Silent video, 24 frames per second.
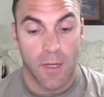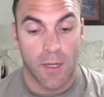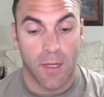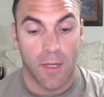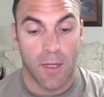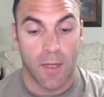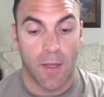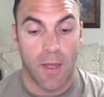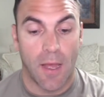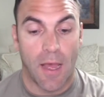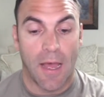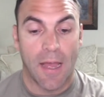
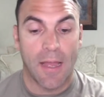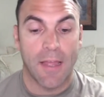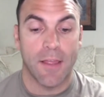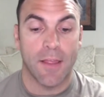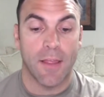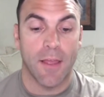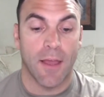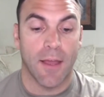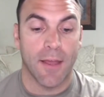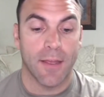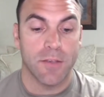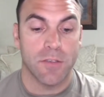I
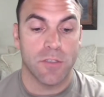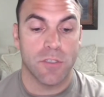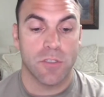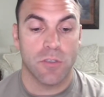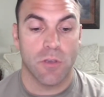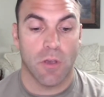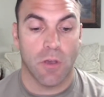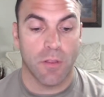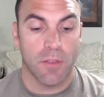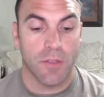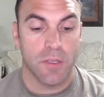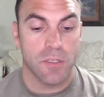
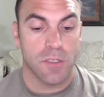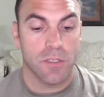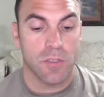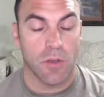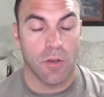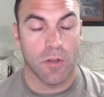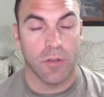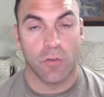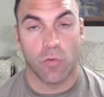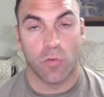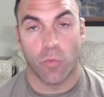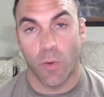saw this
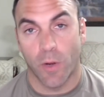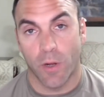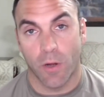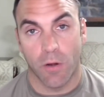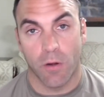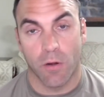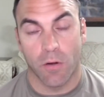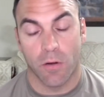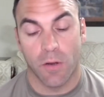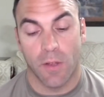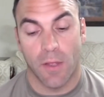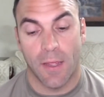on
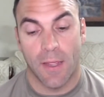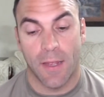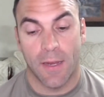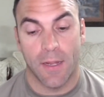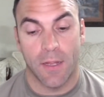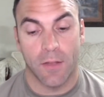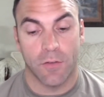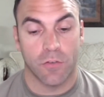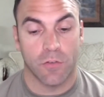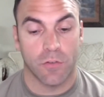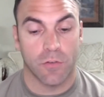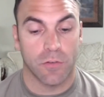Twitter
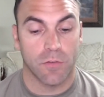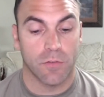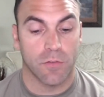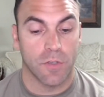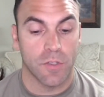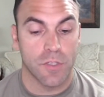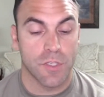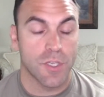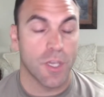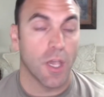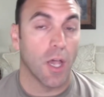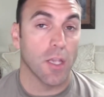and
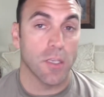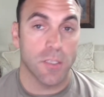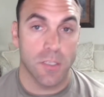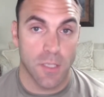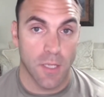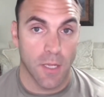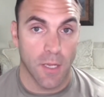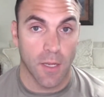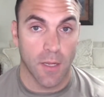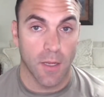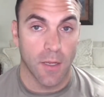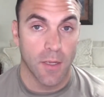it's
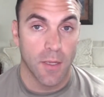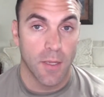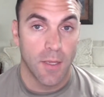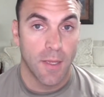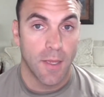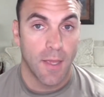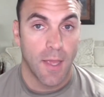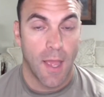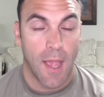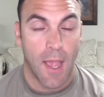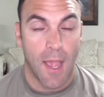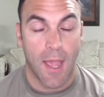awesome.
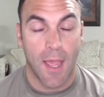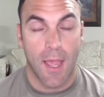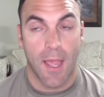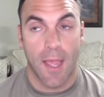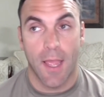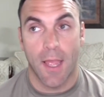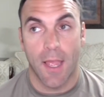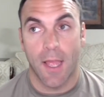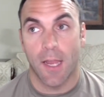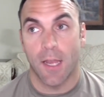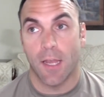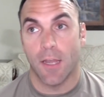
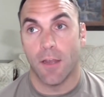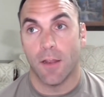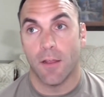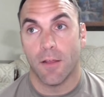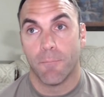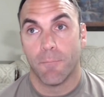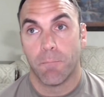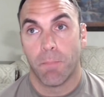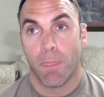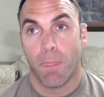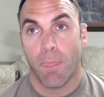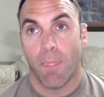And
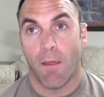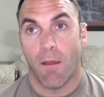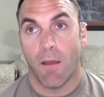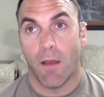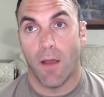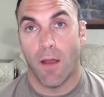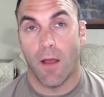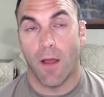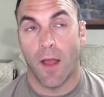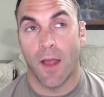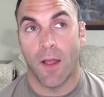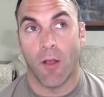
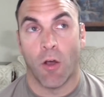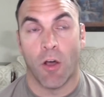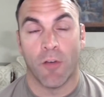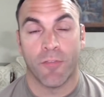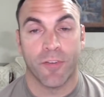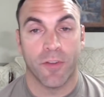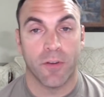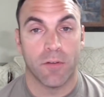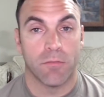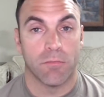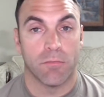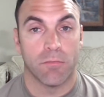I
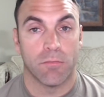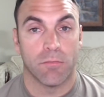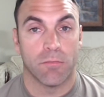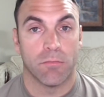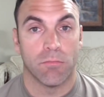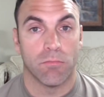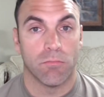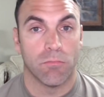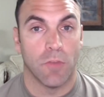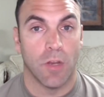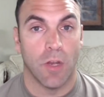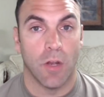often,
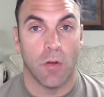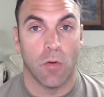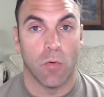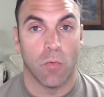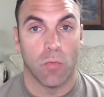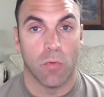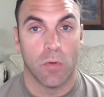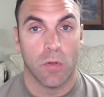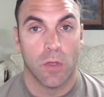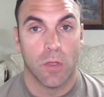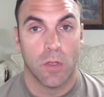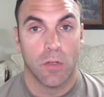you know,
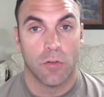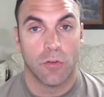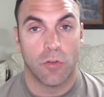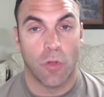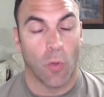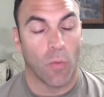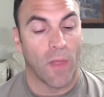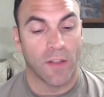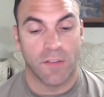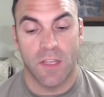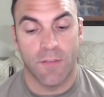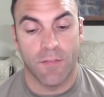don't
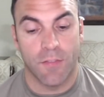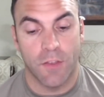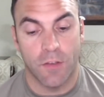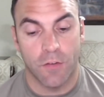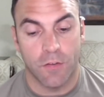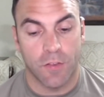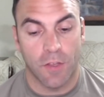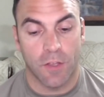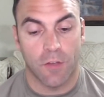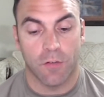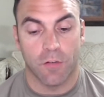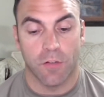like to give
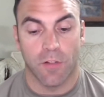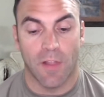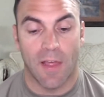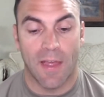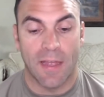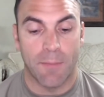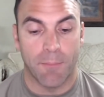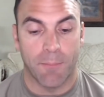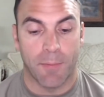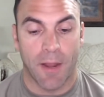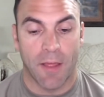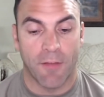these things like